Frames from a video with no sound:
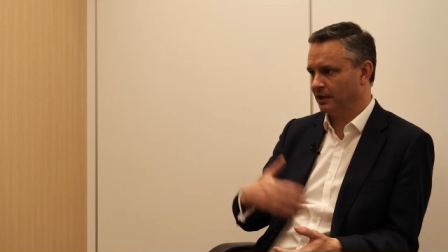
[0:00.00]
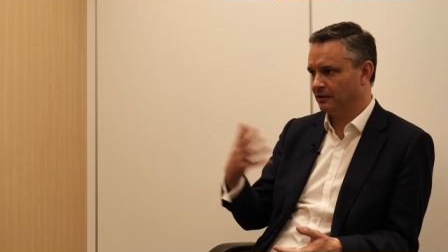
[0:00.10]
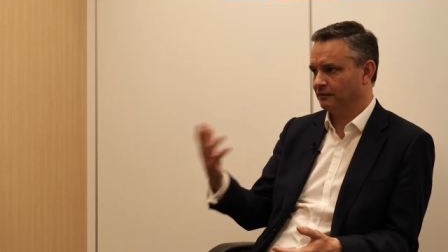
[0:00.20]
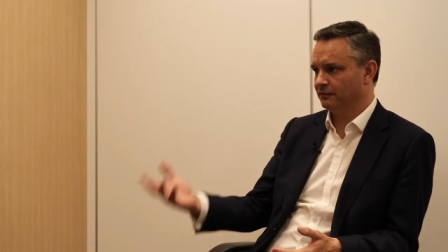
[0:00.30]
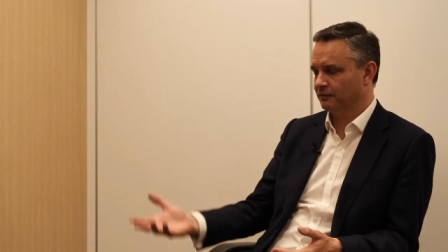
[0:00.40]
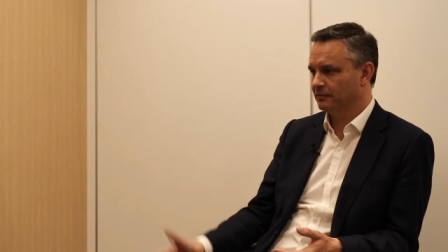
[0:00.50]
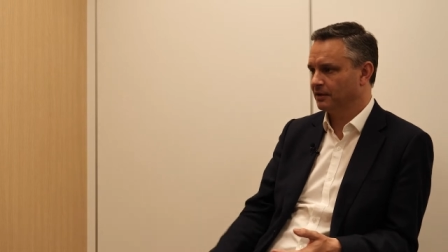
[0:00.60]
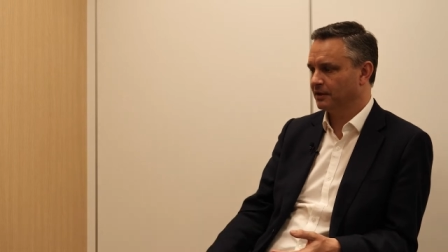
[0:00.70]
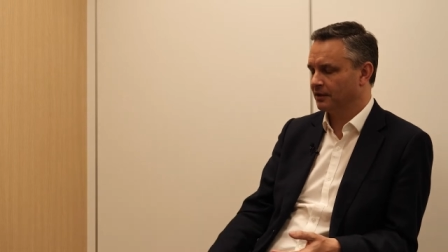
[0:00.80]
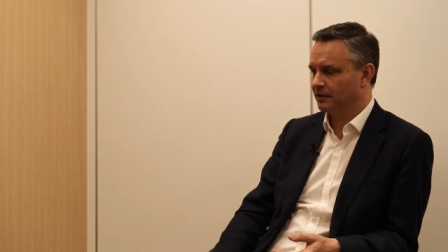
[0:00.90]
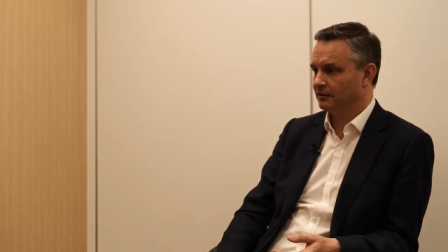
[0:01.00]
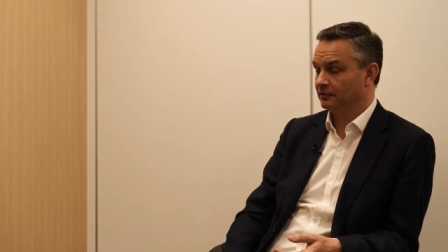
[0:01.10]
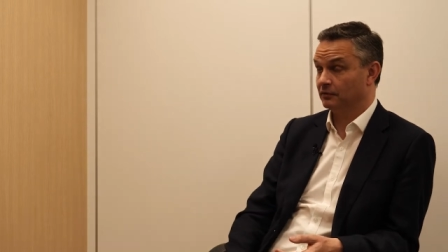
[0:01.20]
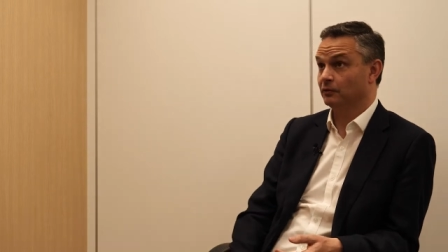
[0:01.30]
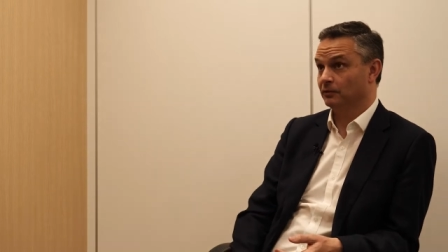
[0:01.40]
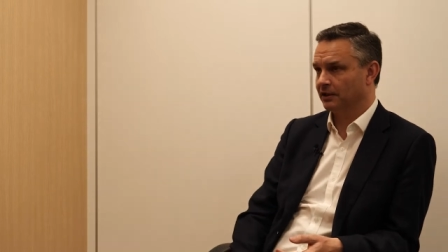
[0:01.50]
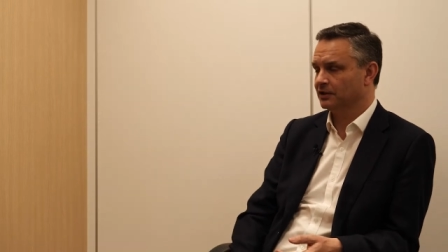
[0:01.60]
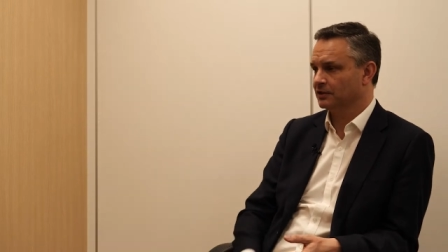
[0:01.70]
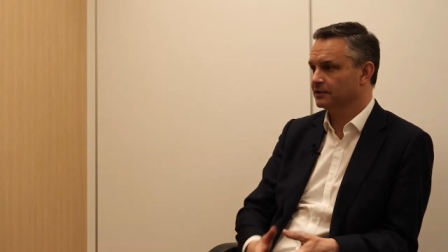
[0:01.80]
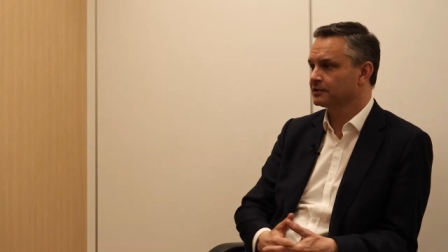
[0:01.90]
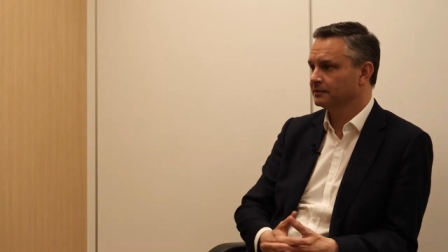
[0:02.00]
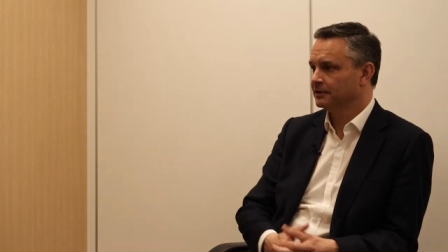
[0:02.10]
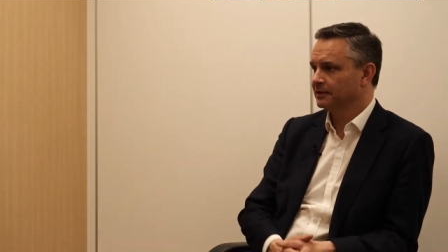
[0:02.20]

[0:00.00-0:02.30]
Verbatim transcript: ahead of uh, uh, two elections.